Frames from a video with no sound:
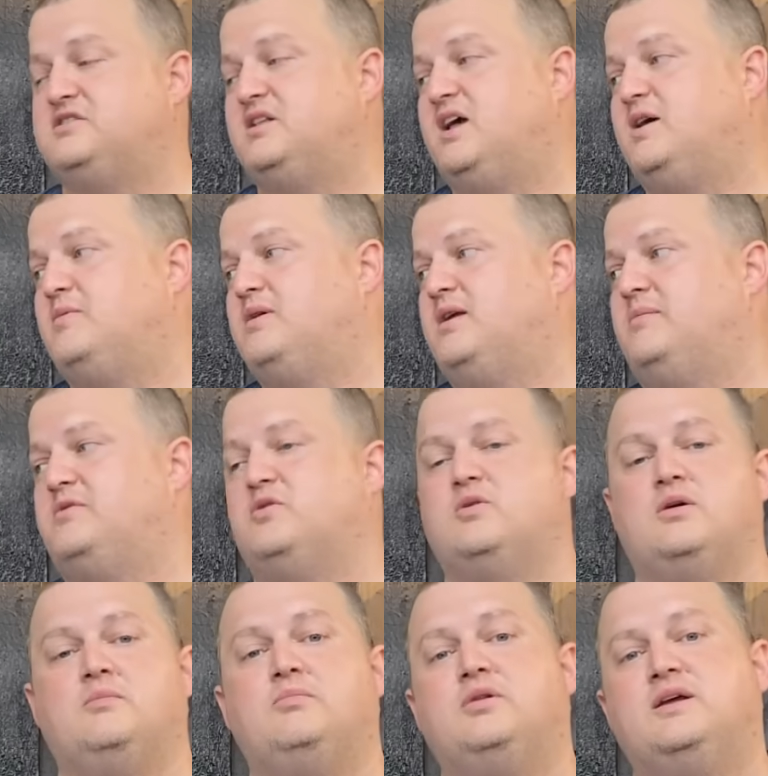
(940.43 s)
you like what I'm
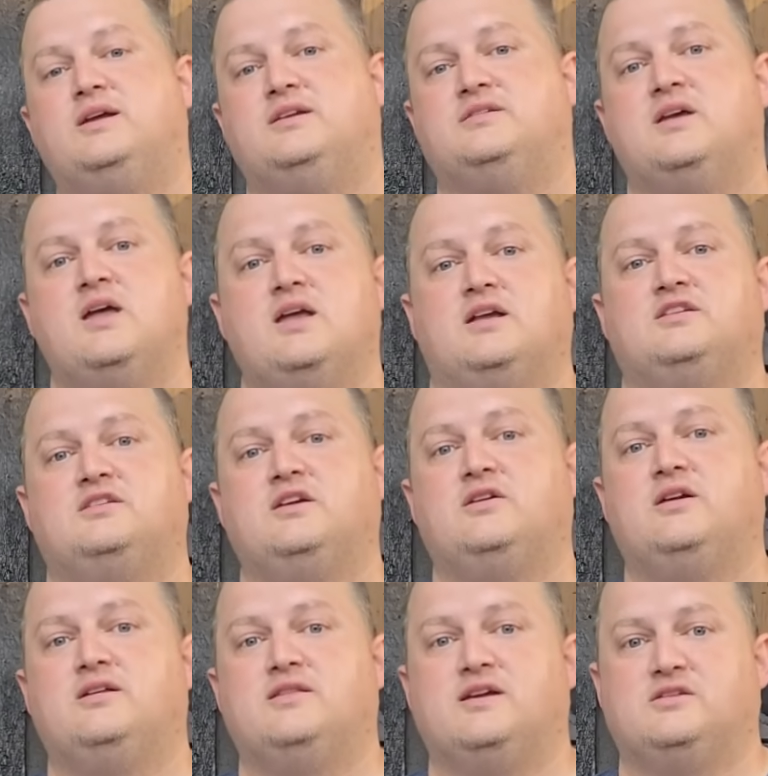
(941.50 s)
doing, please consider
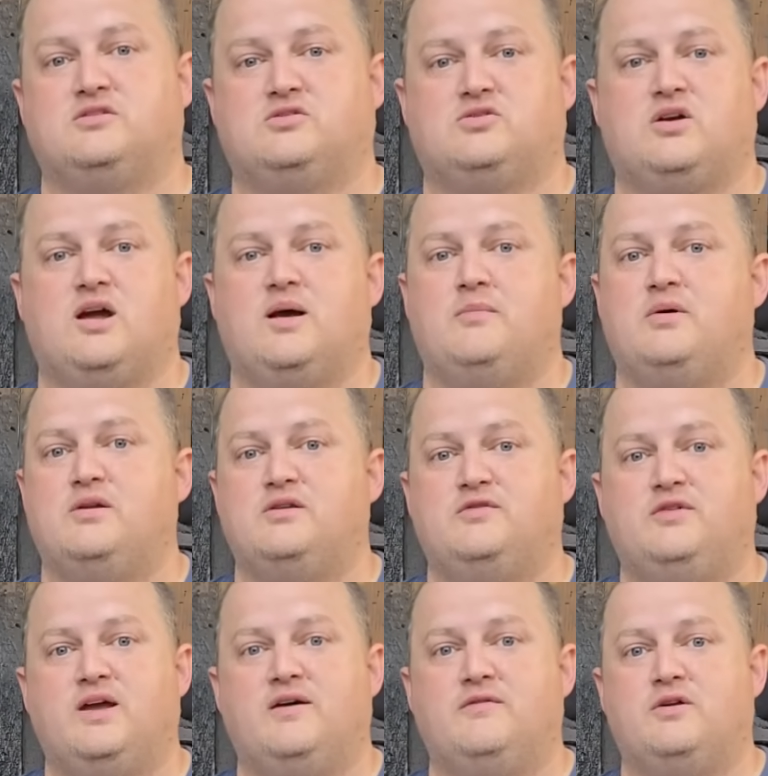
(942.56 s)
hitting that subscribe button if
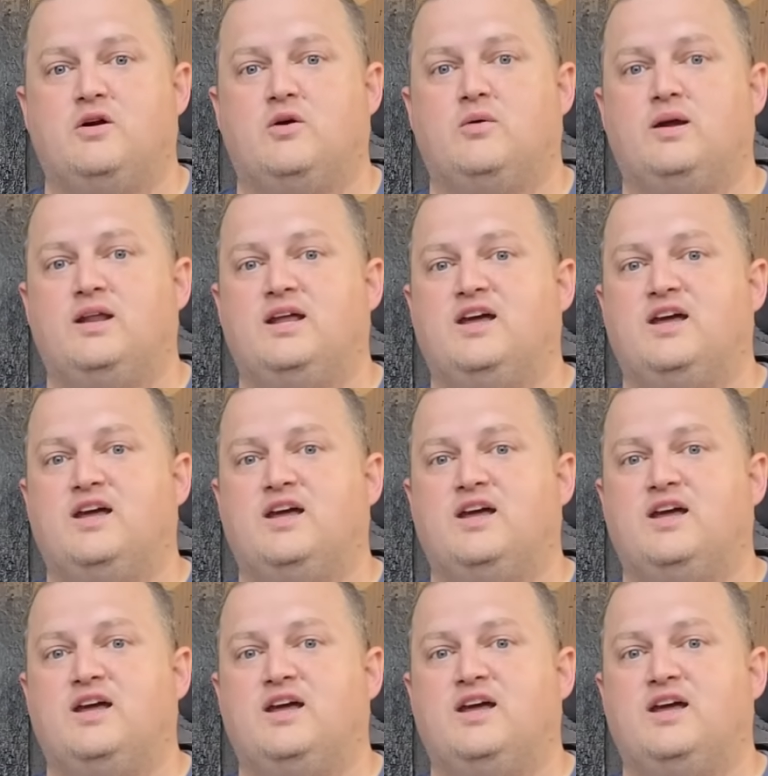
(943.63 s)
you haven't already.